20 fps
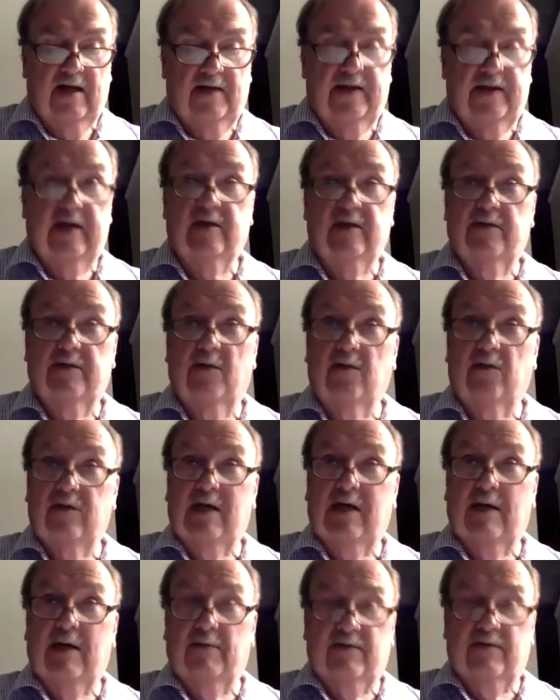There's a
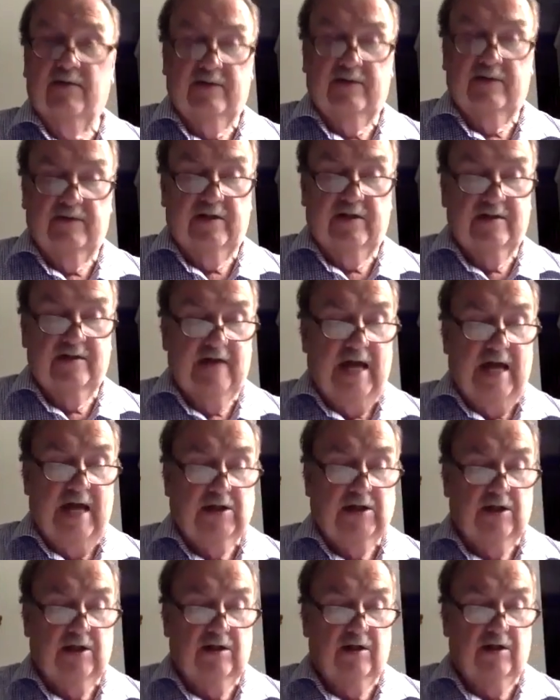Museum of
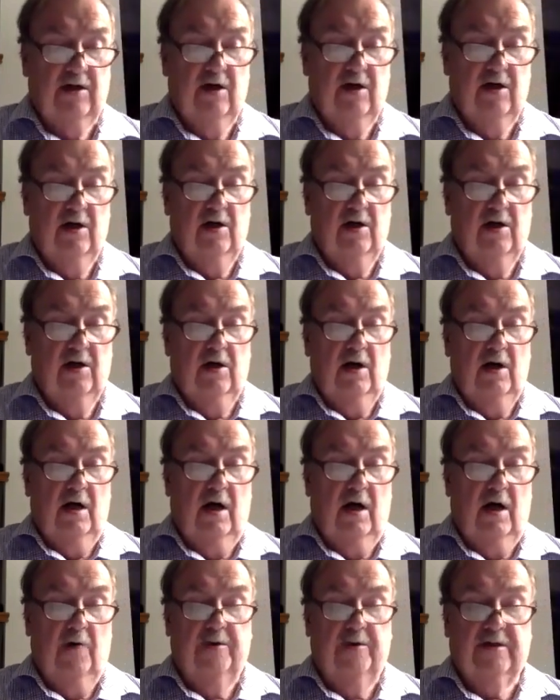Civilization,
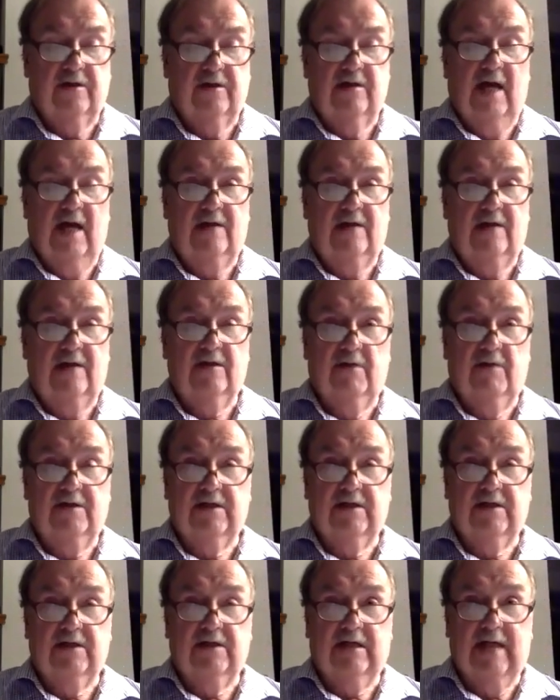which is not so
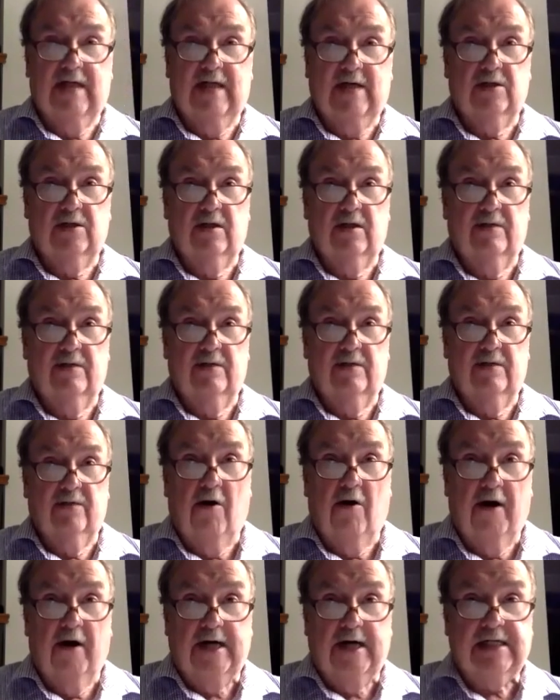much a collection of
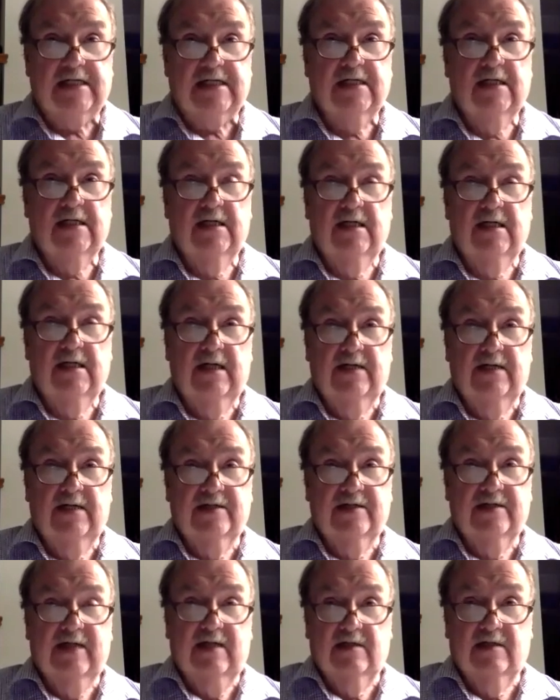art in the
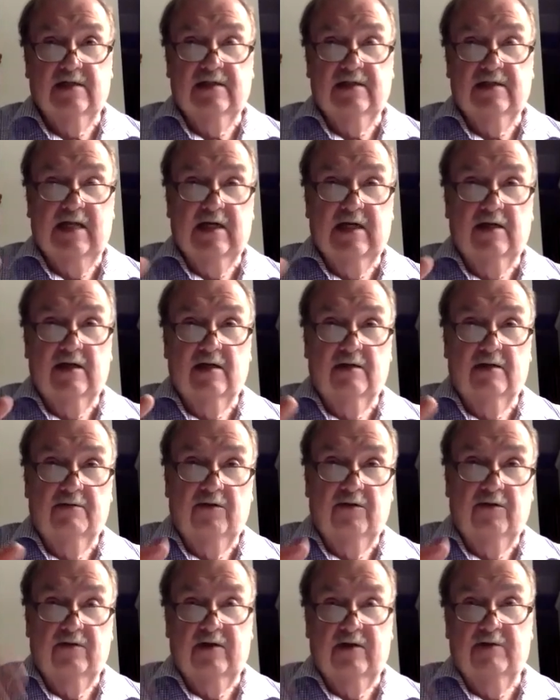sense that a
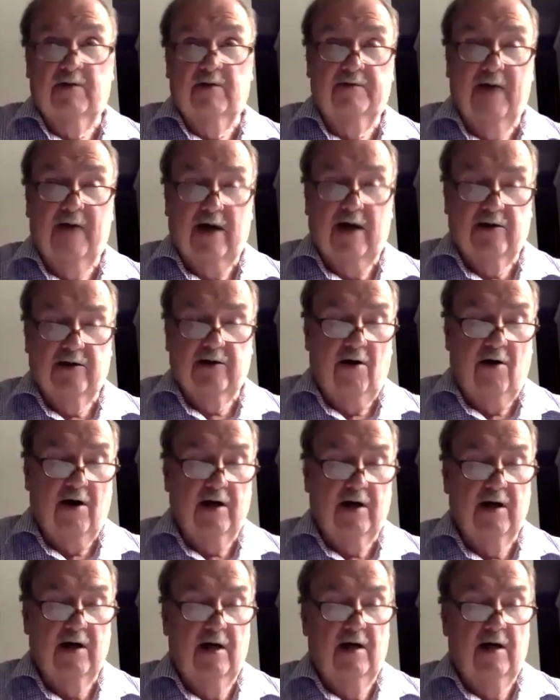museum of modern
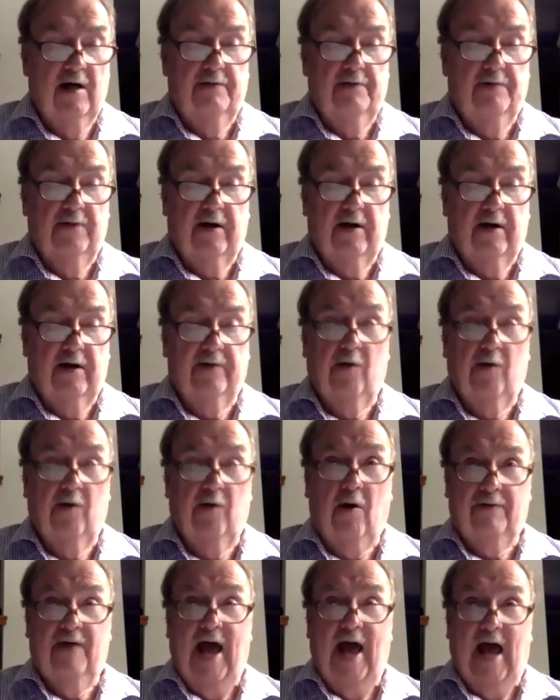art, but of
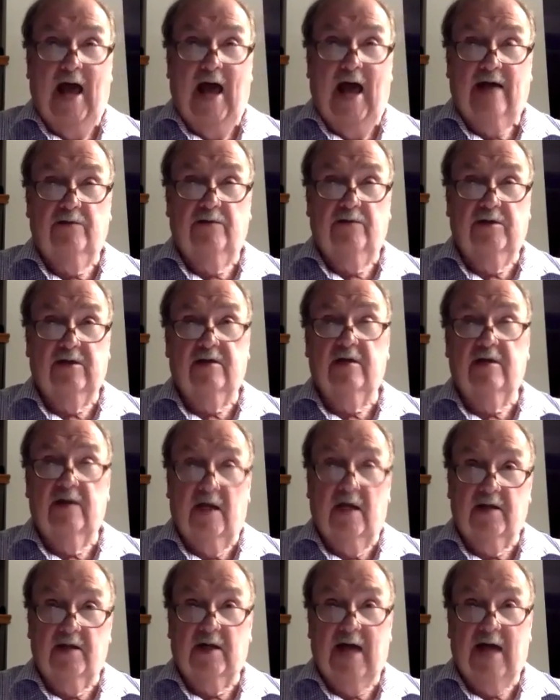artifacts, which is
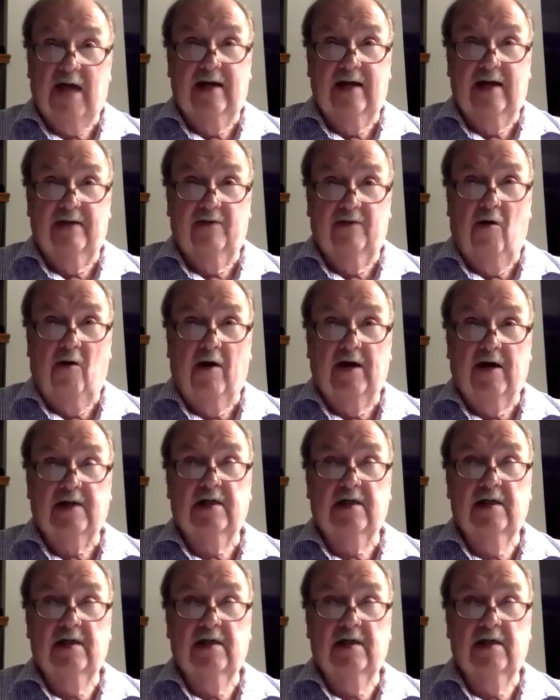another kind of art.